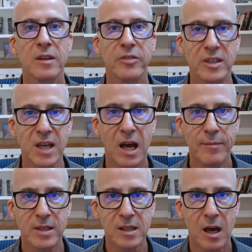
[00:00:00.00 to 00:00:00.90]
the time
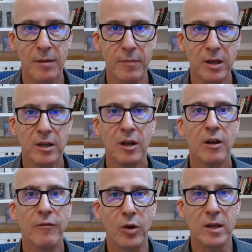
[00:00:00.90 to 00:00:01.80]
has come
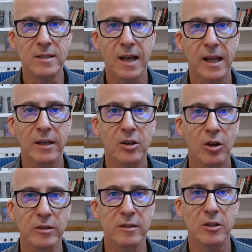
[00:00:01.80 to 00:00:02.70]
for a second
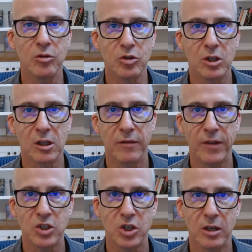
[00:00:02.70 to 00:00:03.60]
constitutional
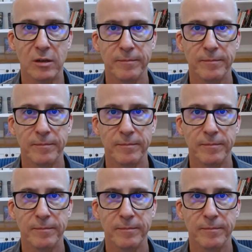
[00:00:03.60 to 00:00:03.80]
convention.